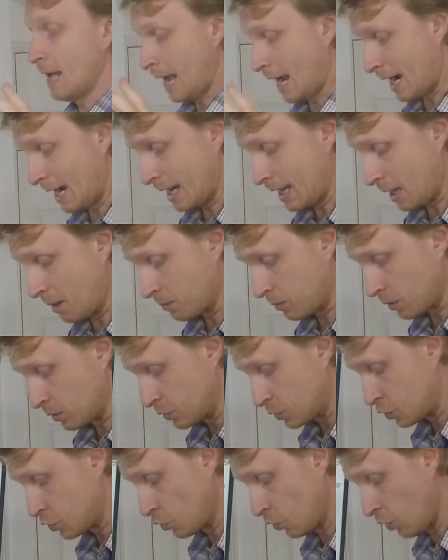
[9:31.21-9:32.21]
I am
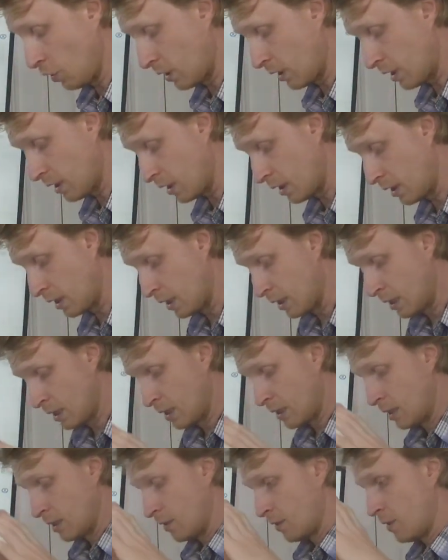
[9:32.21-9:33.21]
controlling
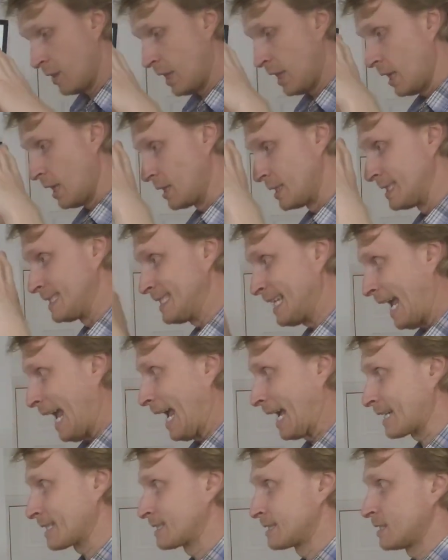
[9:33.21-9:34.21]
the
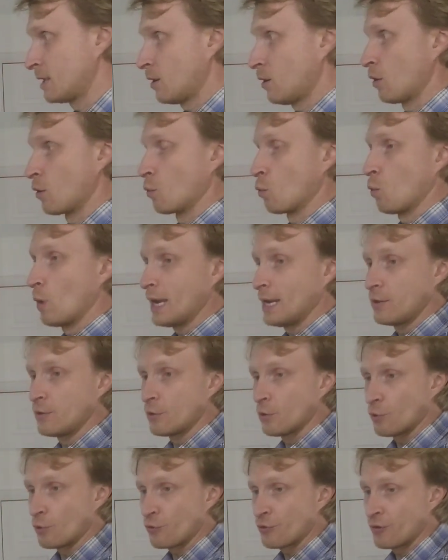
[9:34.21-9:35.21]
DeX on
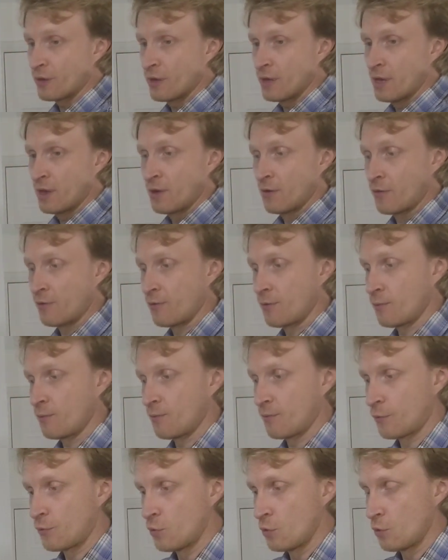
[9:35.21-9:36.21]
Windows
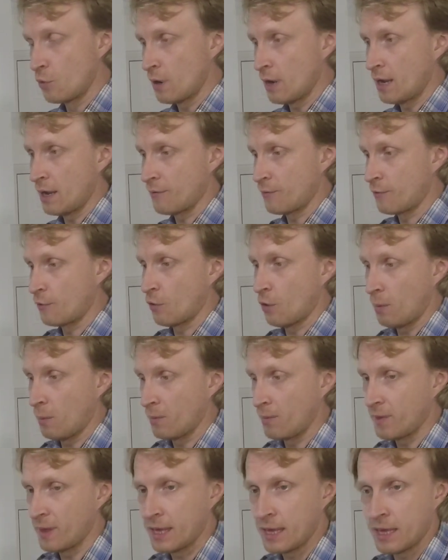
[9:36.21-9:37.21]
through uh,
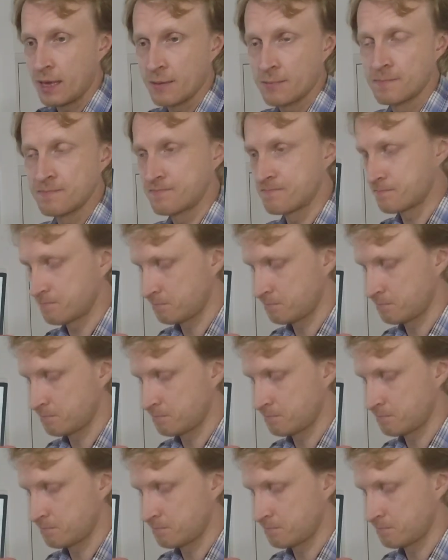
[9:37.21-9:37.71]
from the